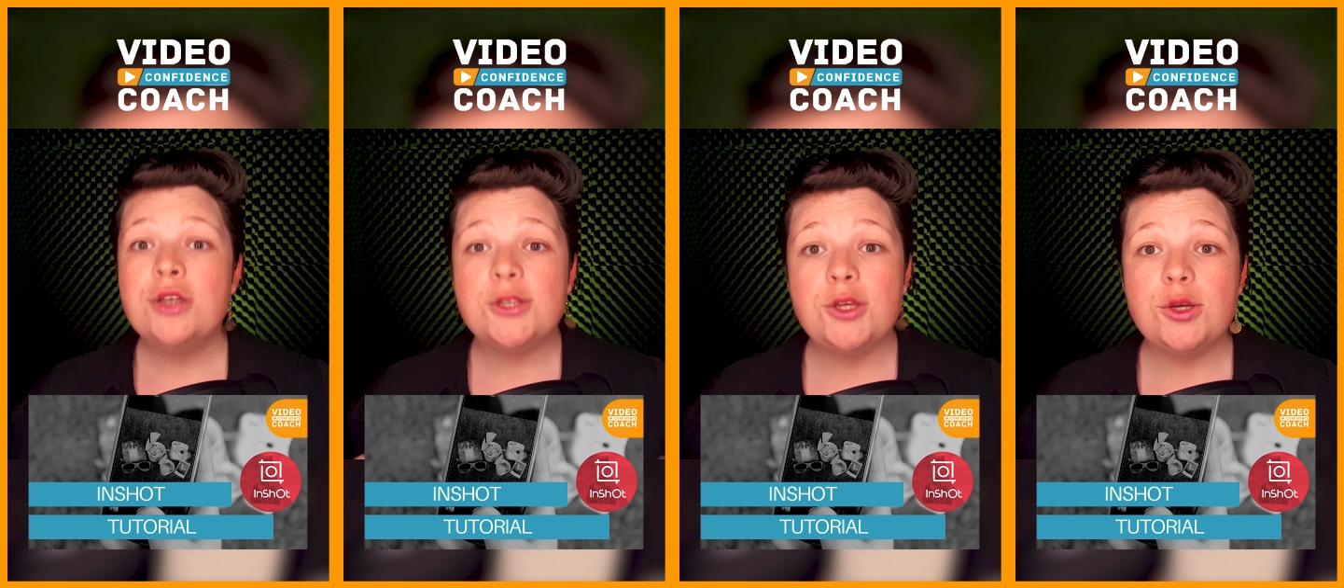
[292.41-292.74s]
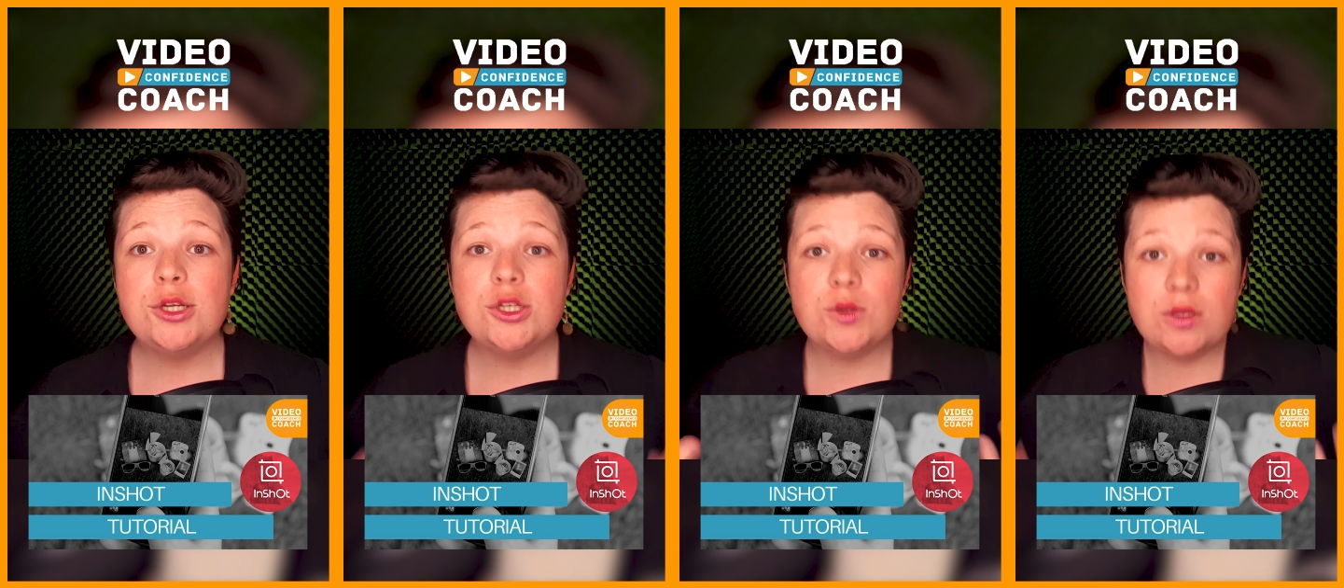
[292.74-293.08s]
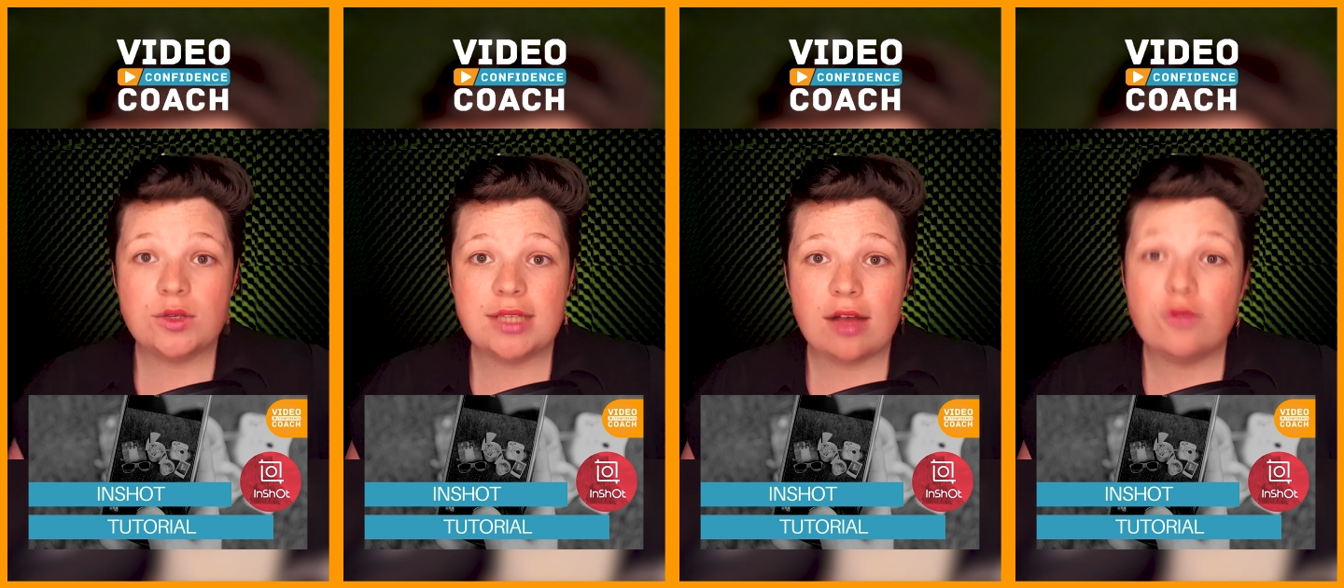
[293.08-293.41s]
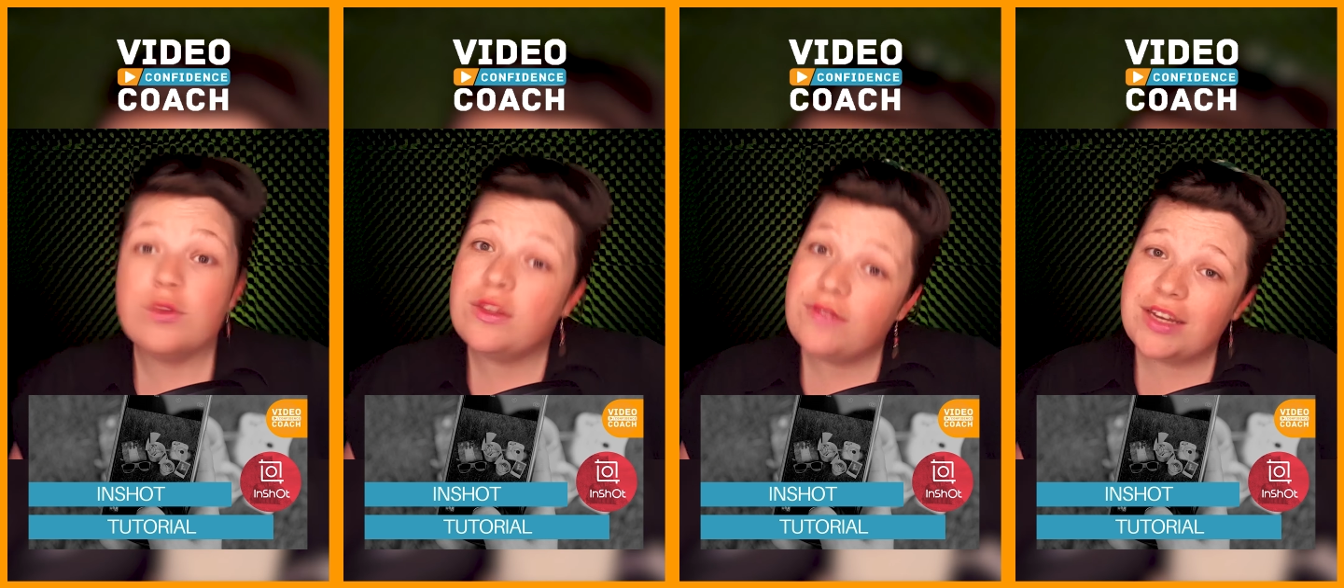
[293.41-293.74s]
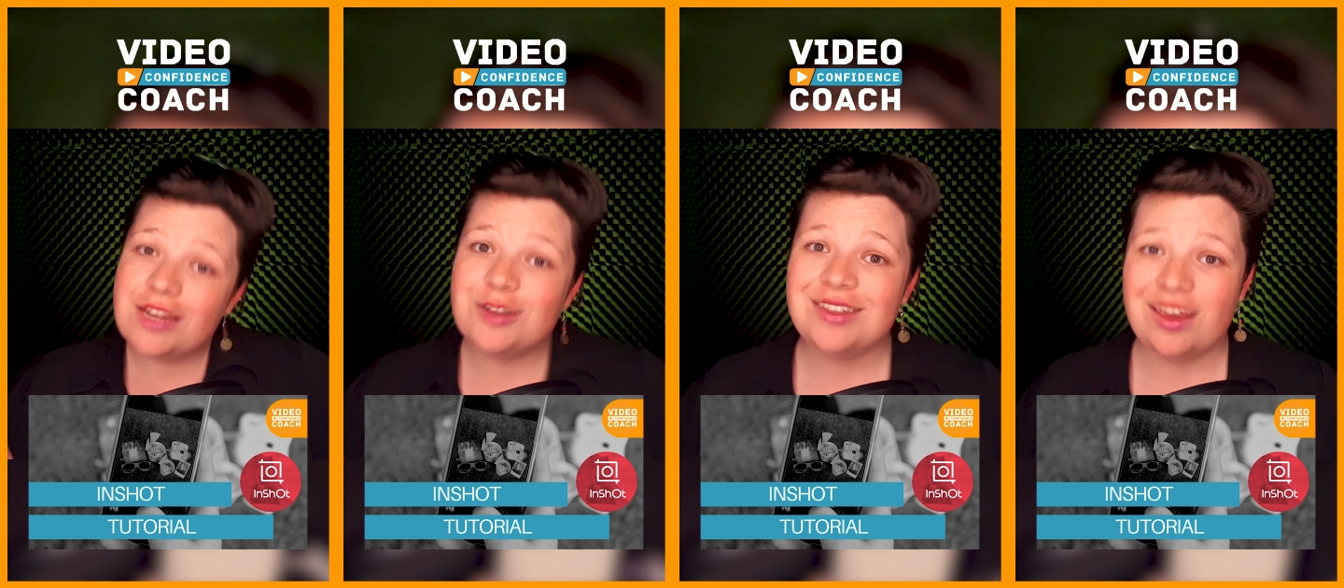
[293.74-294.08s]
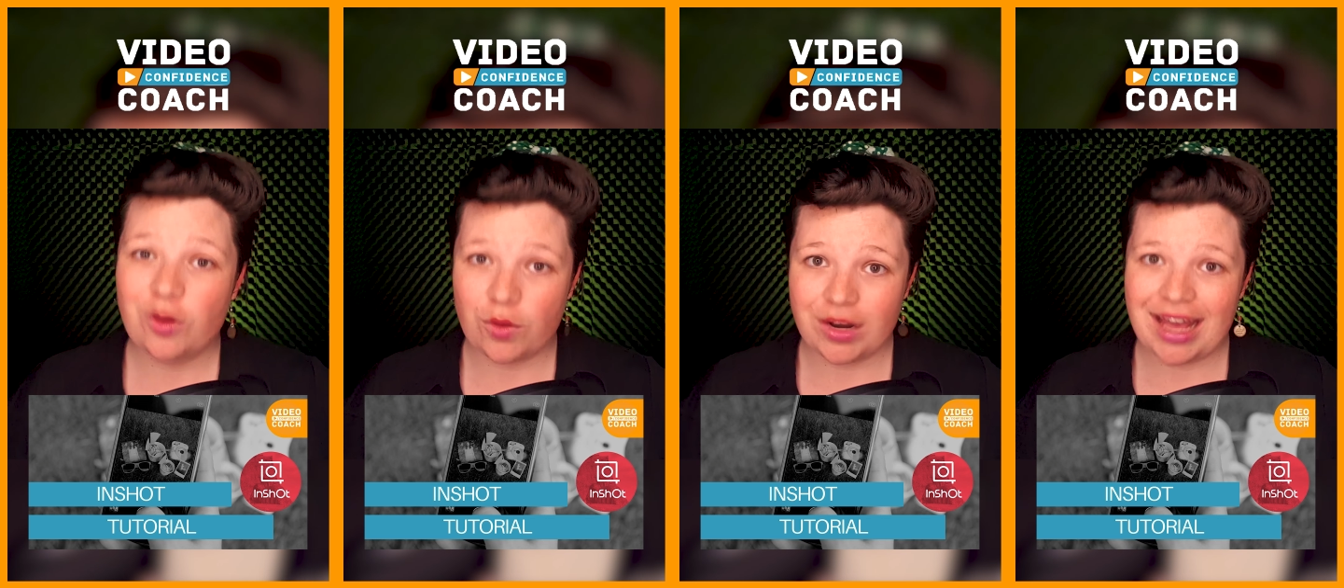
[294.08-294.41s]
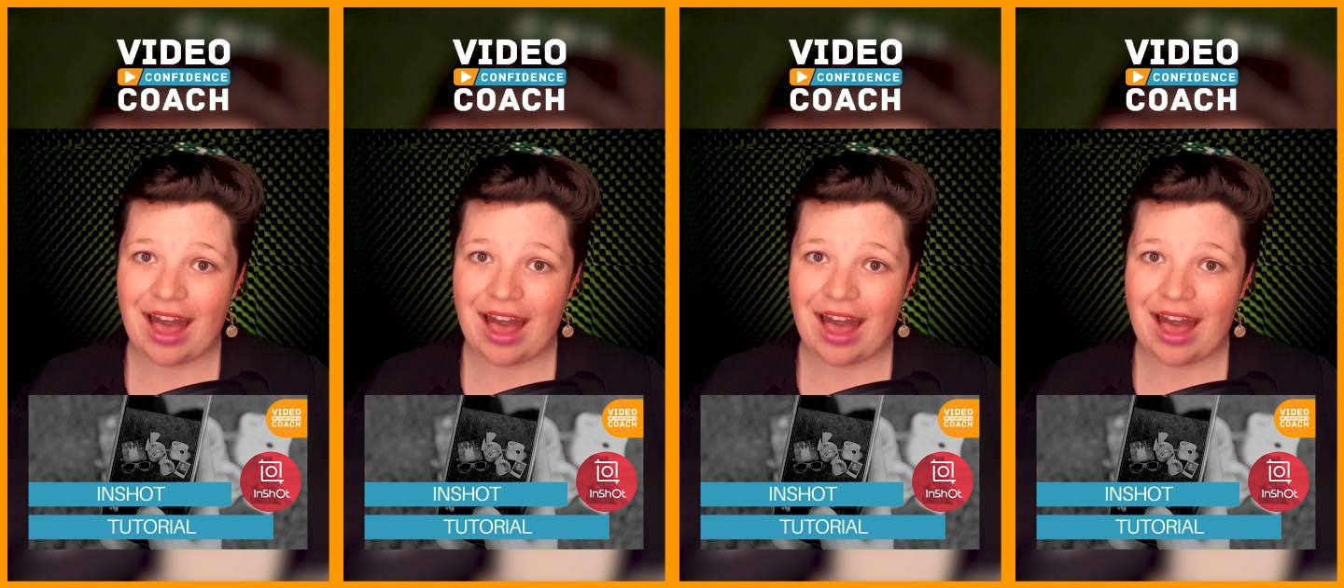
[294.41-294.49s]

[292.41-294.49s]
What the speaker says: so you can do it yourself with the videos that you already